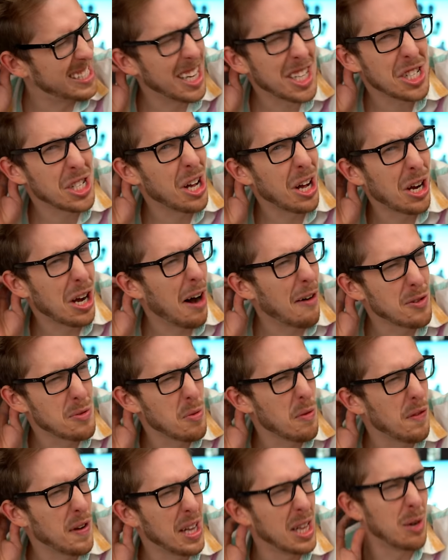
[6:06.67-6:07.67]
such an
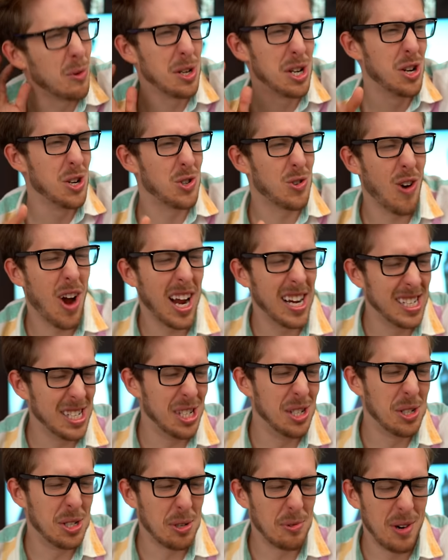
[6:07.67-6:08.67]
uncomfortable feeling when you're trying to
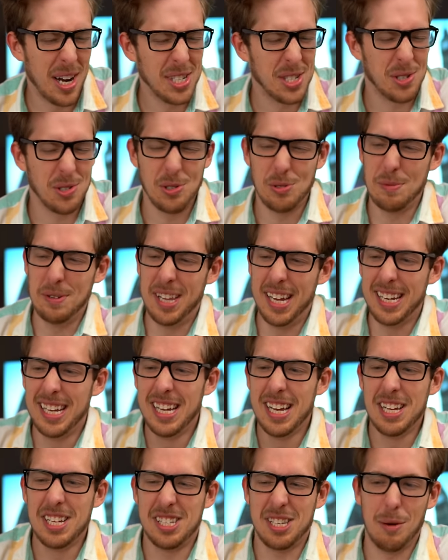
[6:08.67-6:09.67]
use the restroom and then
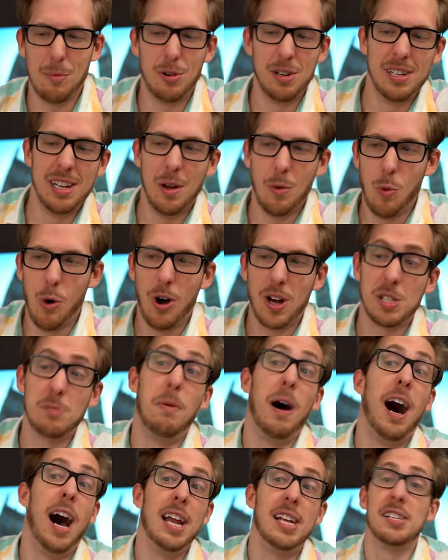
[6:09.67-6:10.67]
someone walks
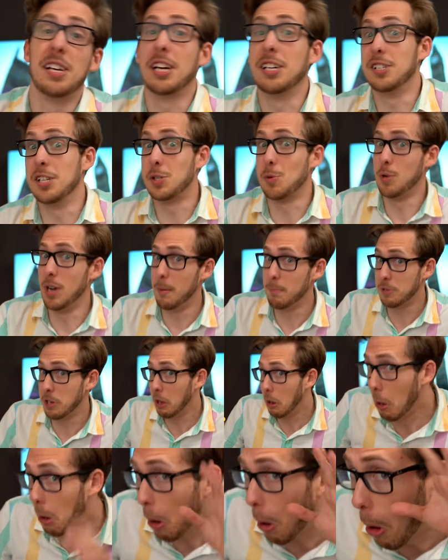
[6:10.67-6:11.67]
by and is like, is this one
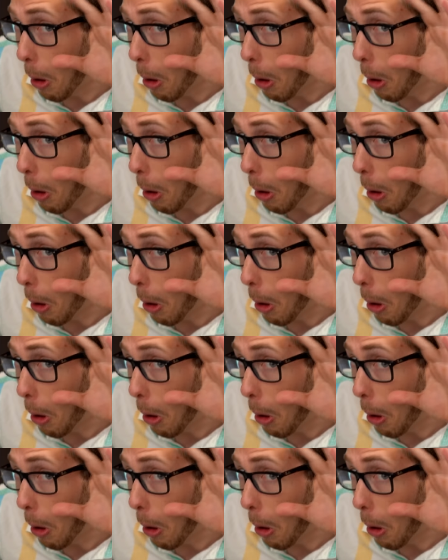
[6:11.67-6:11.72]
empty?